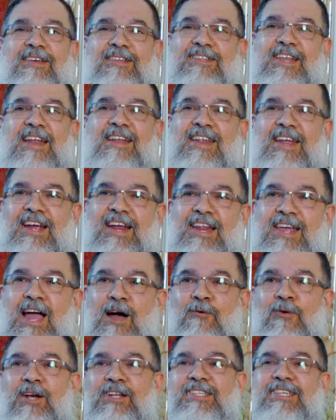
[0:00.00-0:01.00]
technically
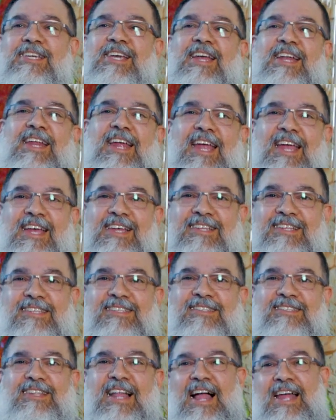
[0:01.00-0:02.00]
our DNA
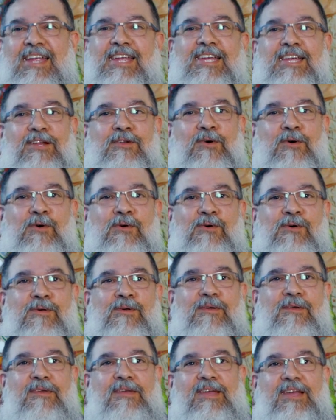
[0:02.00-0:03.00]
is Taino,
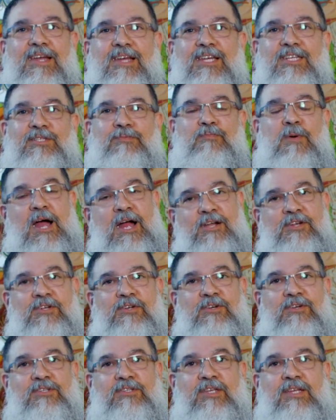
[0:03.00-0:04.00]

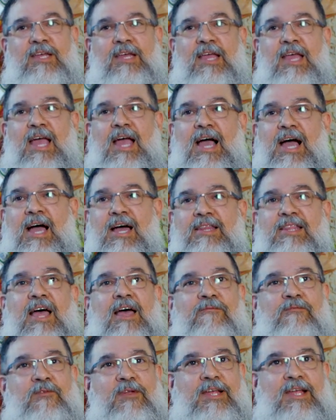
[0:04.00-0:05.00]
Spaniards, and
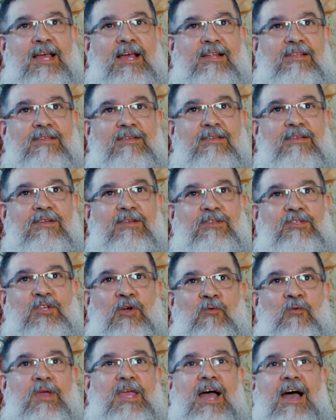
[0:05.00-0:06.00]
African. So
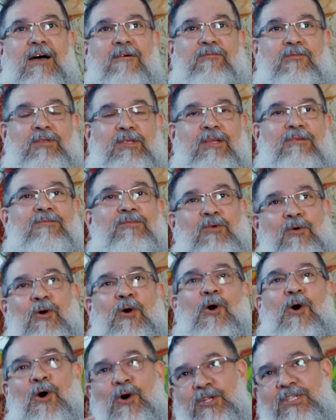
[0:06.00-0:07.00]
we have
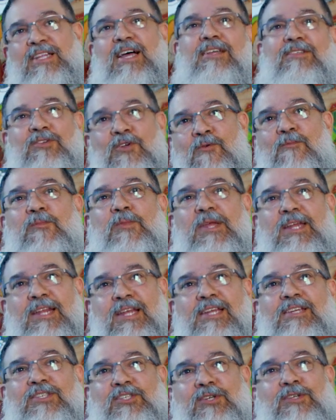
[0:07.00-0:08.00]
all those
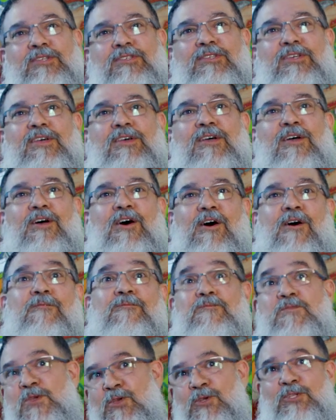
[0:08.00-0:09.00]
combinations of
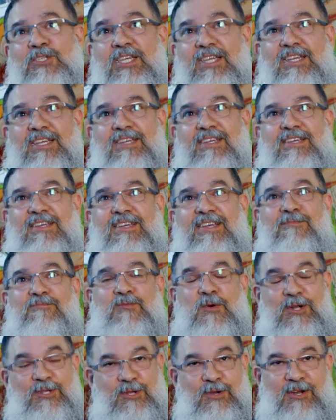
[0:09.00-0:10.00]
music in
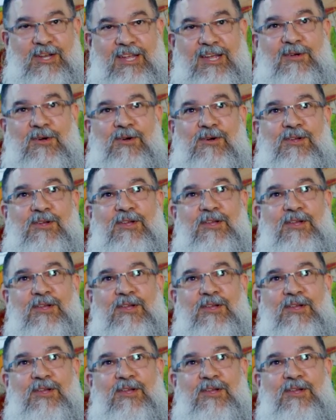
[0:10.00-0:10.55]
Puerto Rico.